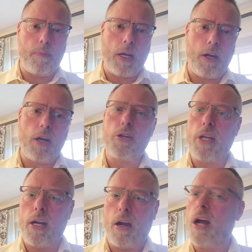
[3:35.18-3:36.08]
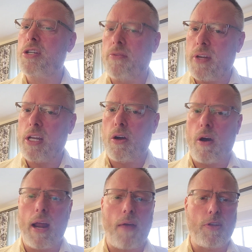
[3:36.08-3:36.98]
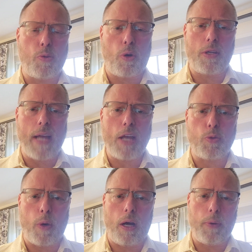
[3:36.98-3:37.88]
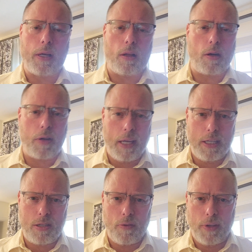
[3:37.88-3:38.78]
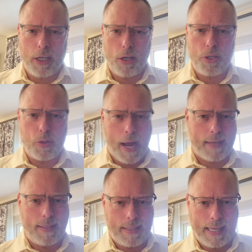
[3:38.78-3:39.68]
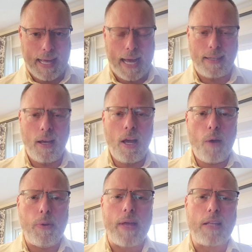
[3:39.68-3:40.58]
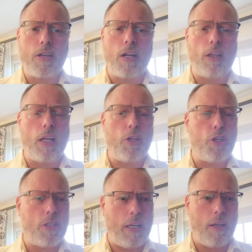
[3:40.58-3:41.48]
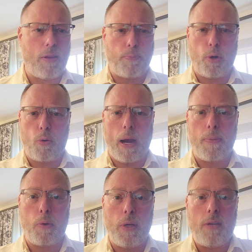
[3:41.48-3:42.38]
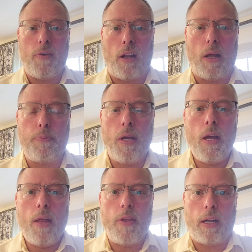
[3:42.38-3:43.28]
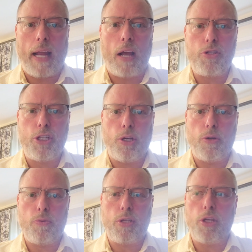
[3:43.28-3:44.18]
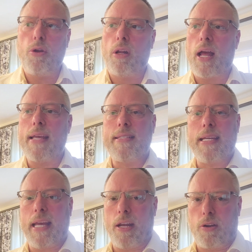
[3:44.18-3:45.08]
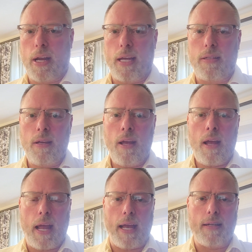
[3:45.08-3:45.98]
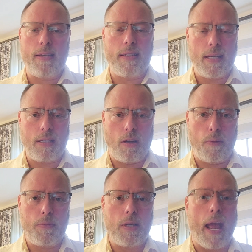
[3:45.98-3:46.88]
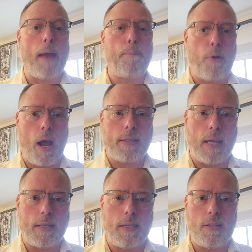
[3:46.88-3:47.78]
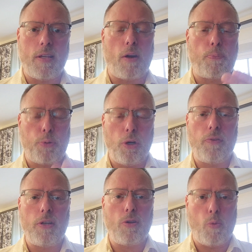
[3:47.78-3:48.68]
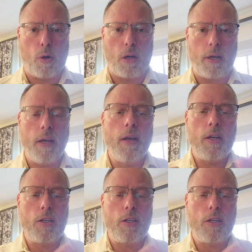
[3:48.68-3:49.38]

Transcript: in an introduction video on how this works as well. We call it our Keystone video, so ask to see that. But that's going to let you see the program that we developed that allows you to utilize the internet and systems and processes that are proven to work